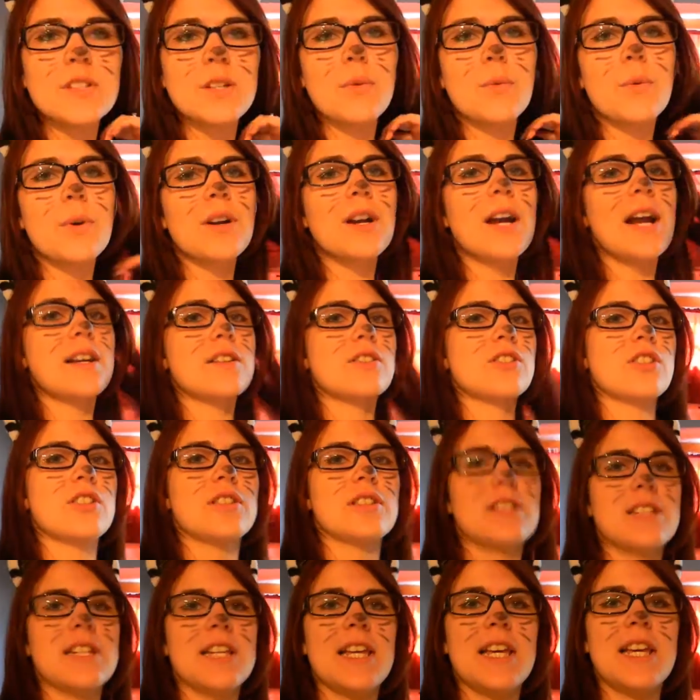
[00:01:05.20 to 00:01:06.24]
We're
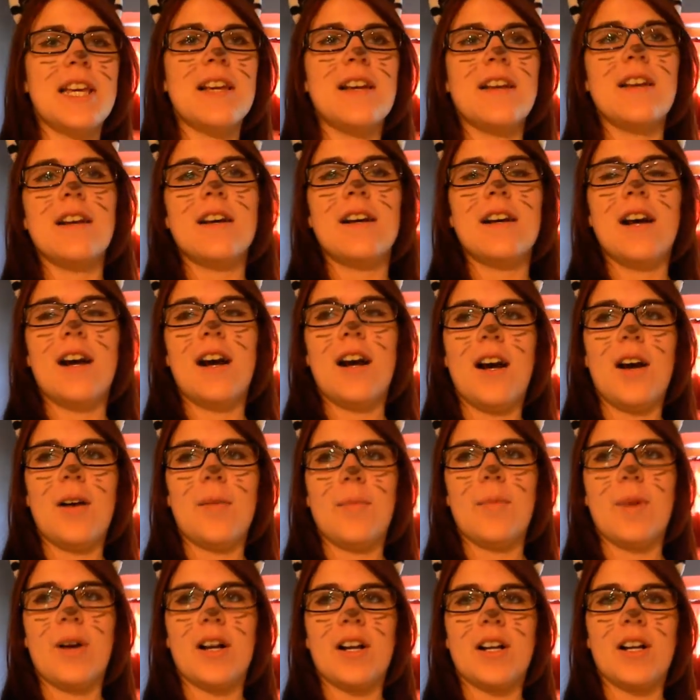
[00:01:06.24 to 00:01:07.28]
actually
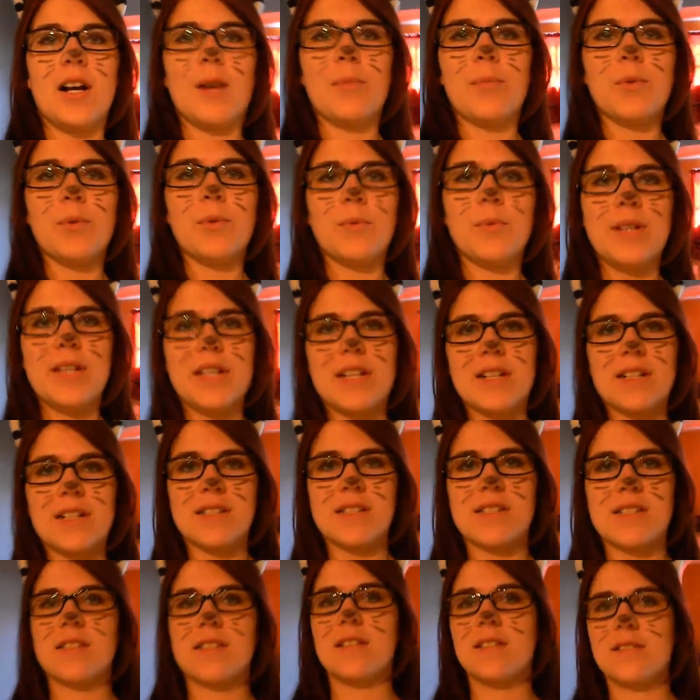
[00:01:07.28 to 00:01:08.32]
um, a couple
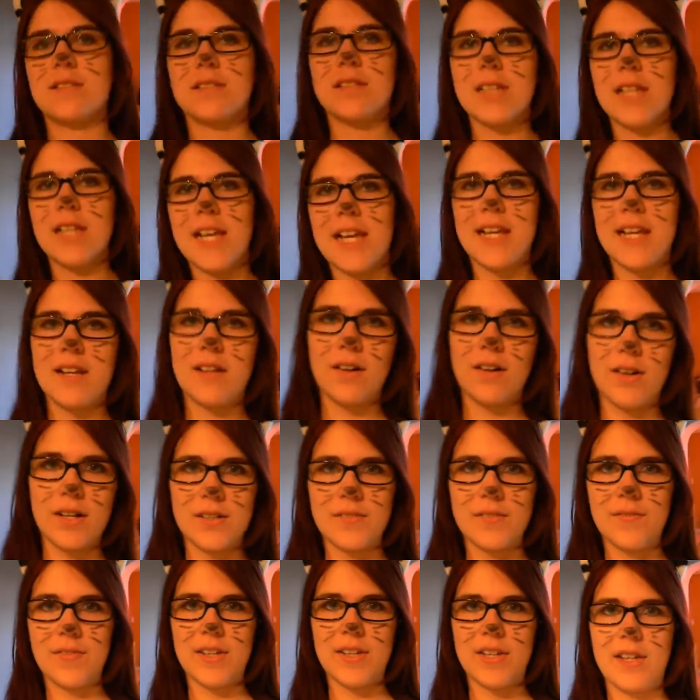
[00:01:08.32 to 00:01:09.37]
weeks late on
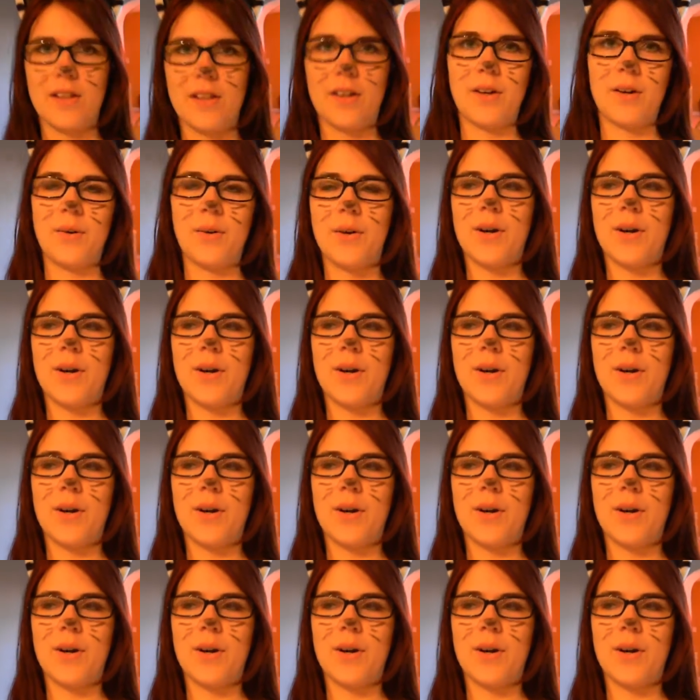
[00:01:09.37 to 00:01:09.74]
a video.